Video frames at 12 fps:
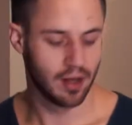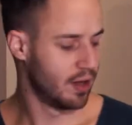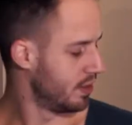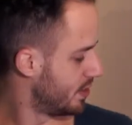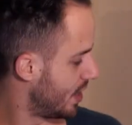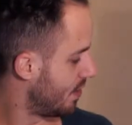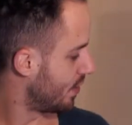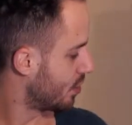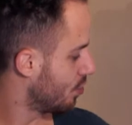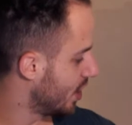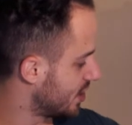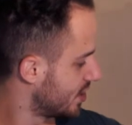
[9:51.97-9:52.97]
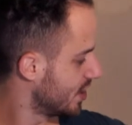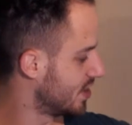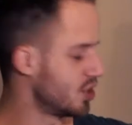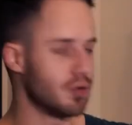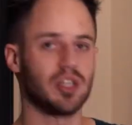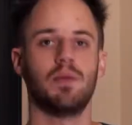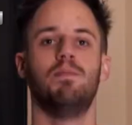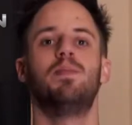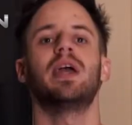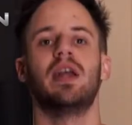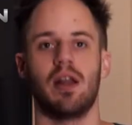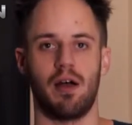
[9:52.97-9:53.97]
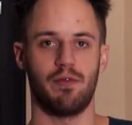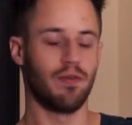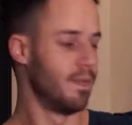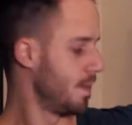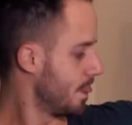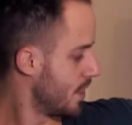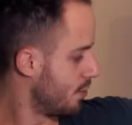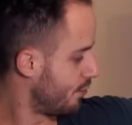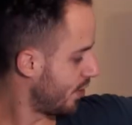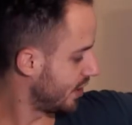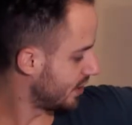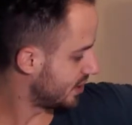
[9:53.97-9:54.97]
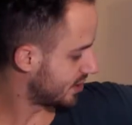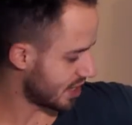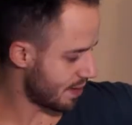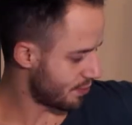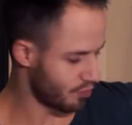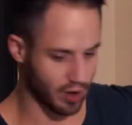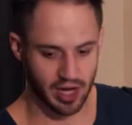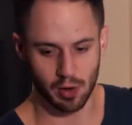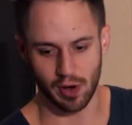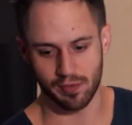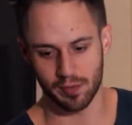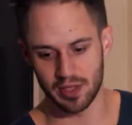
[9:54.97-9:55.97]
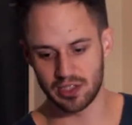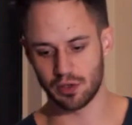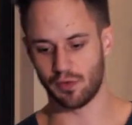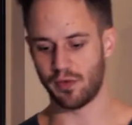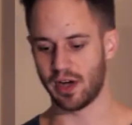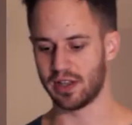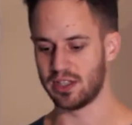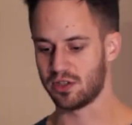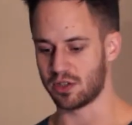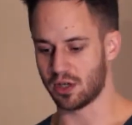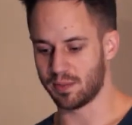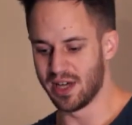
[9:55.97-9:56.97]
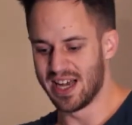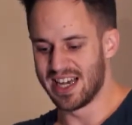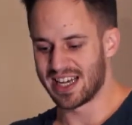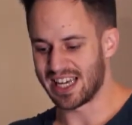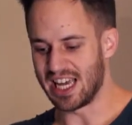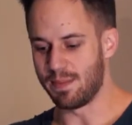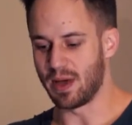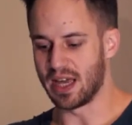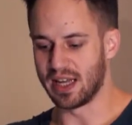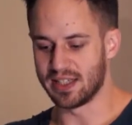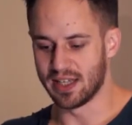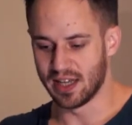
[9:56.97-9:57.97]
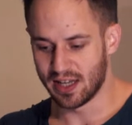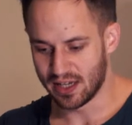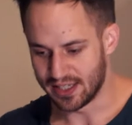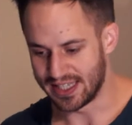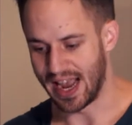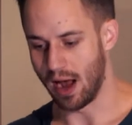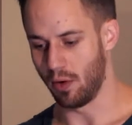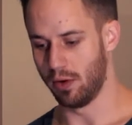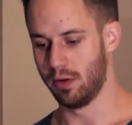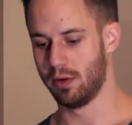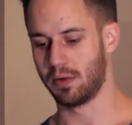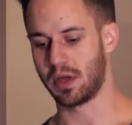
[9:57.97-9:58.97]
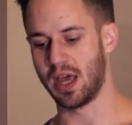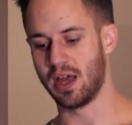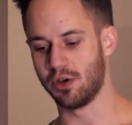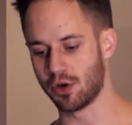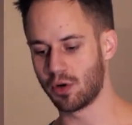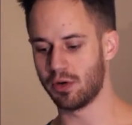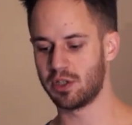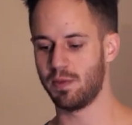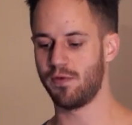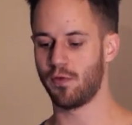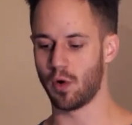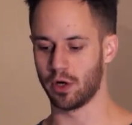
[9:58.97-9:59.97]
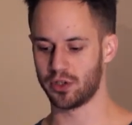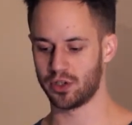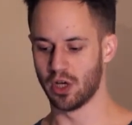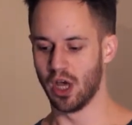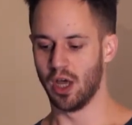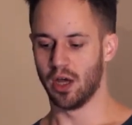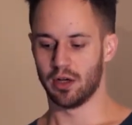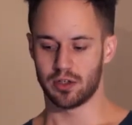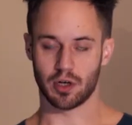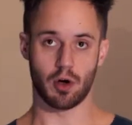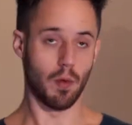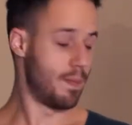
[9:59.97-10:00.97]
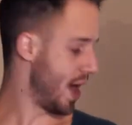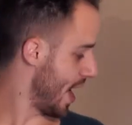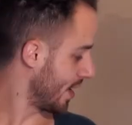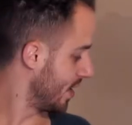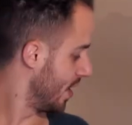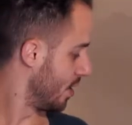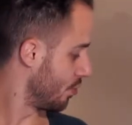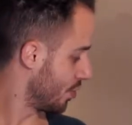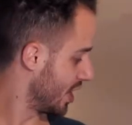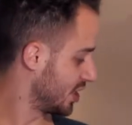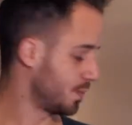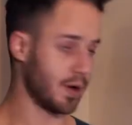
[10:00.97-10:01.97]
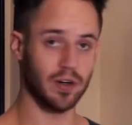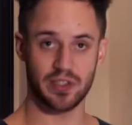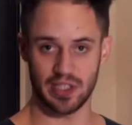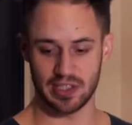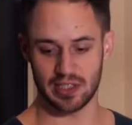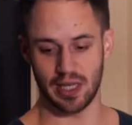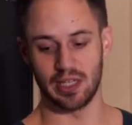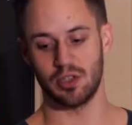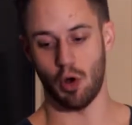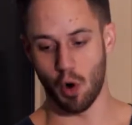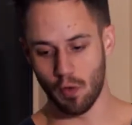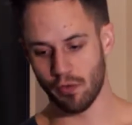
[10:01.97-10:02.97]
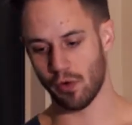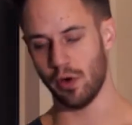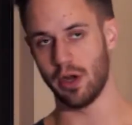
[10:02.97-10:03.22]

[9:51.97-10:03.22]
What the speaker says: that if it creates a situation big enough, you'll finally stop running away from this, you'll finally stop keeping it down, okay? And you're going to be forced to go back and re-experience these things over and